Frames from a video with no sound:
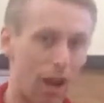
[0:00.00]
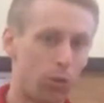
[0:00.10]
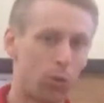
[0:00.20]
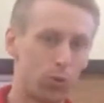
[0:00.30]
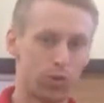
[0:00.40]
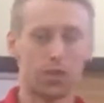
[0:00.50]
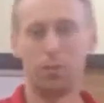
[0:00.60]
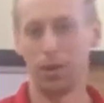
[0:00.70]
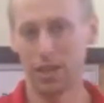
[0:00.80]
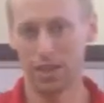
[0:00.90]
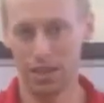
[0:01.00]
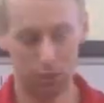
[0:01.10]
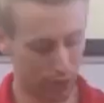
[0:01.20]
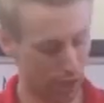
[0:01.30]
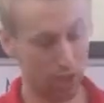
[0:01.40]
how old somebody is, I
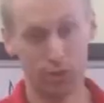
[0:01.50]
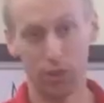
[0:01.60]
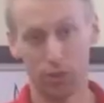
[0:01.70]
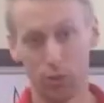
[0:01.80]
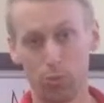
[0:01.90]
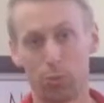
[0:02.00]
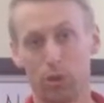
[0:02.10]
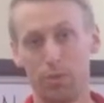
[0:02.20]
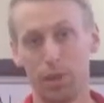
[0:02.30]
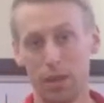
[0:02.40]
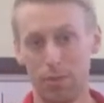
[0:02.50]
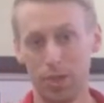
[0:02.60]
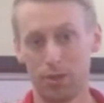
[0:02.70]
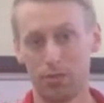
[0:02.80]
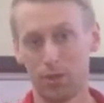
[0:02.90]
don't care if you're a newborn
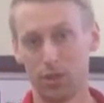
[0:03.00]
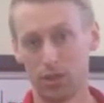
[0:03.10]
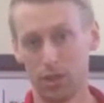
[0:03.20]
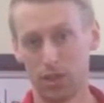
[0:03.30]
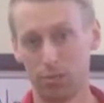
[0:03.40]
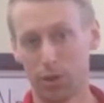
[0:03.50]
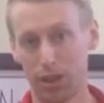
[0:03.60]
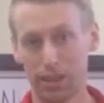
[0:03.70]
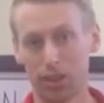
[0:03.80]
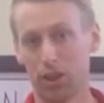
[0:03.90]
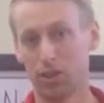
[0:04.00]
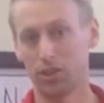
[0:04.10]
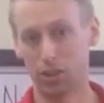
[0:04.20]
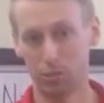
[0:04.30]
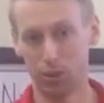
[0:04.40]
baby or if you're celebrating your
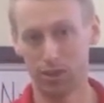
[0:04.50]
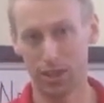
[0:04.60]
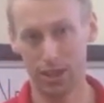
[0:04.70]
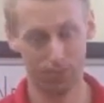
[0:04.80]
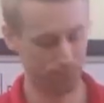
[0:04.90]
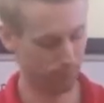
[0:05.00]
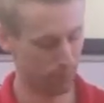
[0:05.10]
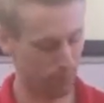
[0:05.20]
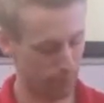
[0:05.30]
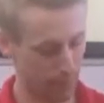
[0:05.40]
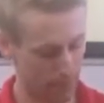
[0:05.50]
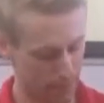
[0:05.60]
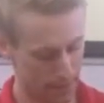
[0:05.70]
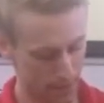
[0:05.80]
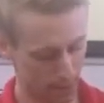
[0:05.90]
100th birthday.
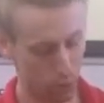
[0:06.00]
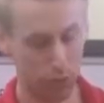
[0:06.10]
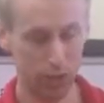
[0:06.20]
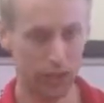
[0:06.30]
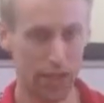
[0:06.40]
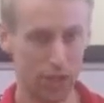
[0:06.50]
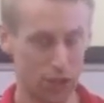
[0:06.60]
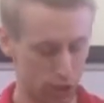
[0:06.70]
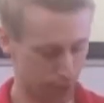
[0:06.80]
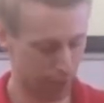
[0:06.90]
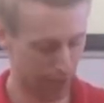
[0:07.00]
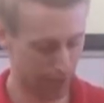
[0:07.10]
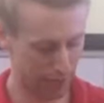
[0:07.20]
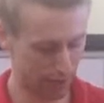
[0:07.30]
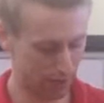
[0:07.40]
When we look at your
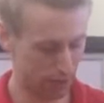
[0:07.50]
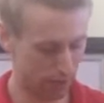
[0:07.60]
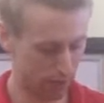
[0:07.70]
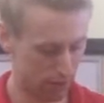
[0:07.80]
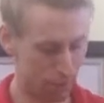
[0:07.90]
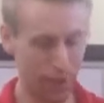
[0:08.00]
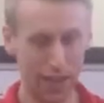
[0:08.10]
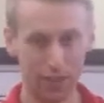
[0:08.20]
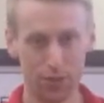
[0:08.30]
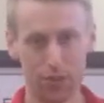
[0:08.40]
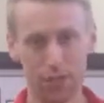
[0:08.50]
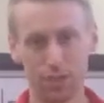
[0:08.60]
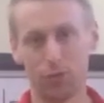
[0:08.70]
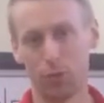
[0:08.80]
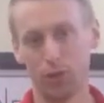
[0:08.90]
spine, the bad news
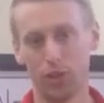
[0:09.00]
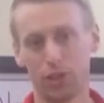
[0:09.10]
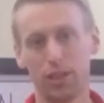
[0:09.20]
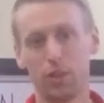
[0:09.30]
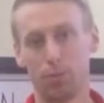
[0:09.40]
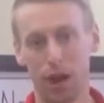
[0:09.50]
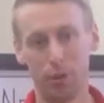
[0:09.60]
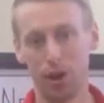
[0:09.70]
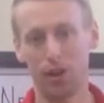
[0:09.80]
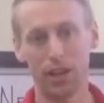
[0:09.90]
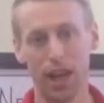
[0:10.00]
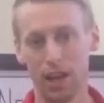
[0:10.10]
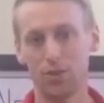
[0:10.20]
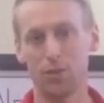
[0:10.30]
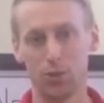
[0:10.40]
is, unfortunately, you probably already
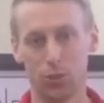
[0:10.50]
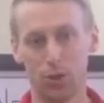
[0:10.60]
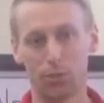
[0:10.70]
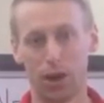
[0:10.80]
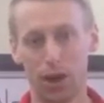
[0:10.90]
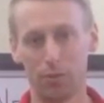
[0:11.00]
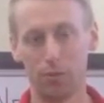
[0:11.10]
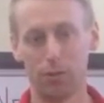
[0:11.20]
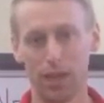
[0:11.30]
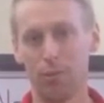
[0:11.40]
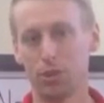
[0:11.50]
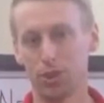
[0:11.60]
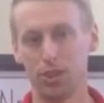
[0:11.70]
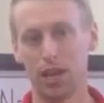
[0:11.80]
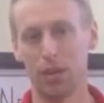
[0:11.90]
have some sort of problem or
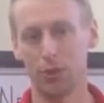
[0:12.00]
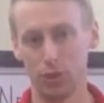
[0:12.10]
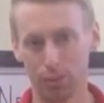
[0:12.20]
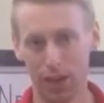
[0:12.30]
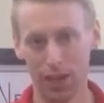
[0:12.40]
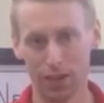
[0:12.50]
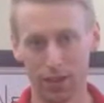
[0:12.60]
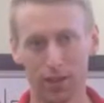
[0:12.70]
damage inside of your spine.